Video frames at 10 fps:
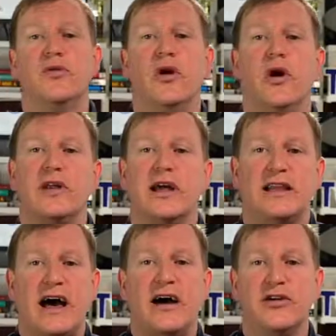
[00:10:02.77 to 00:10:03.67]
only
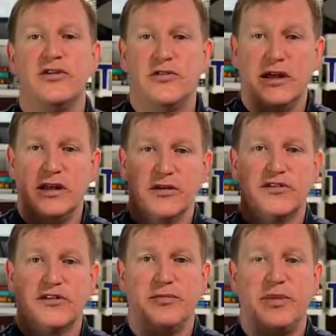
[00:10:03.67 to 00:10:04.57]
allow you to enter
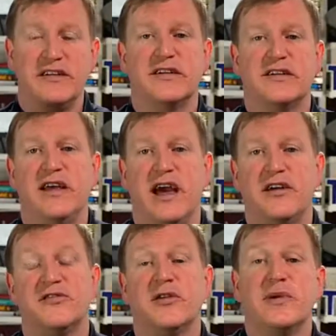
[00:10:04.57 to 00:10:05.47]
some basic text.
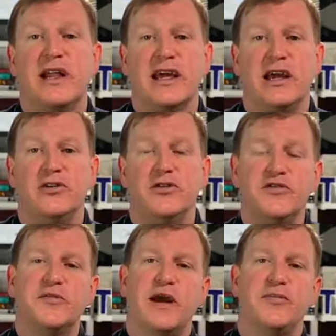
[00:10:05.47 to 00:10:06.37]
So it'll be like a
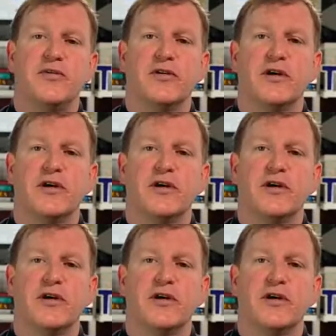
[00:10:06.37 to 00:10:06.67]
newspaper